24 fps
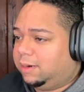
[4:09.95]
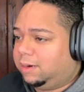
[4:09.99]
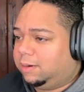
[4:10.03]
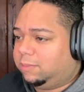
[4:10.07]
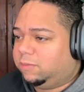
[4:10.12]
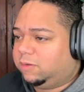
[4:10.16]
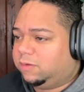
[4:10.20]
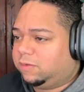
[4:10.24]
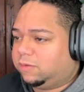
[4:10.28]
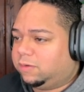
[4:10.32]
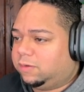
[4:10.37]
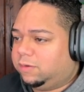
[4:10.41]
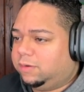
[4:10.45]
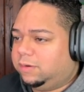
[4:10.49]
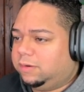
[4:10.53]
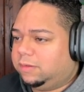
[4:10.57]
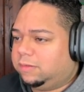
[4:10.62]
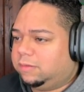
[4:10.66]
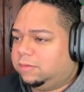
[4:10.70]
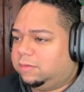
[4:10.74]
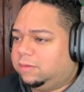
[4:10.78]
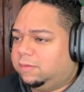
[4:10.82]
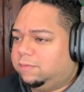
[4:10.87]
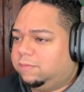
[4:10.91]
I'm just curious
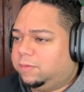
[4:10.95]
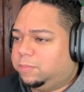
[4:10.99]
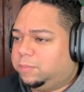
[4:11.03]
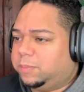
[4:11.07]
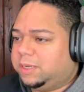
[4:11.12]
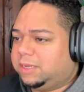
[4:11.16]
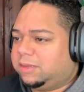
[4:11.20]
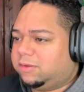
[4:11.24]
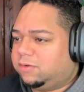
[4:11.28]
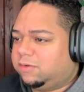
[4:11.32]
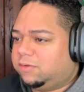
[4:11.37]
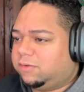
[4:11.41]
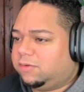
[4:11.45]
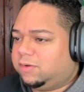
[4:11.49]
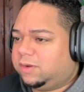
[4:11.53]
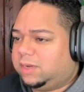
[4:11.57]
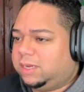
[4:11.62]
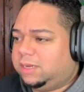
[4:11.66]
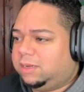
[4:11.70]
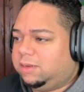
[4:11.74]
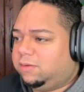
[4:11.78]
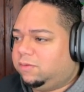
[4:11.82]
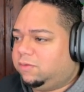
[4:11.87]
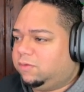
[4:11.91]
to see if the pictures
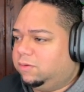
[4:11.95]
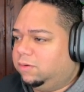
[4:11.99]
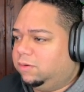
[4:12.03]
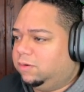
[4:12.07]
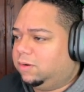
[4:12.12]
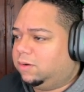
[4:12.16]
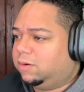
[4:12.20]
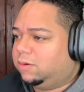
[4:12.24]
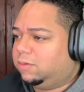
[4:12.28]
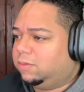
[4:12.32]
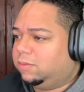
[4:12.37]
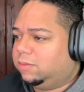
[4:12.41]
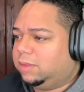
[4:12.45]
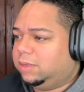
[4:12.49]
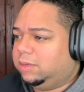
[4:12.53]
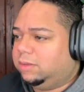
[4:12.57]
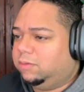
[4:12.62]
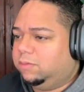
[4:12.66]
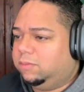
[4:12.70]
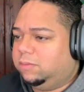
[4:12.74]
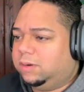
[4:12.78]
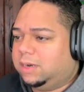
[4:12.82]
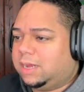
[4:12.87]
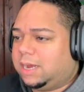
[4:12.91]
change. No, they
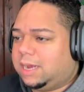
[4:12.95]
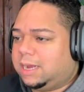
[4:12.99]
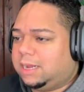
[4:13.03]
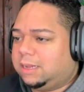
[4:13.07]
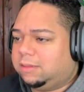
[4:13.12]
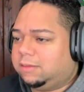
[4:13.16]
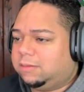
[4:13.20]
do not.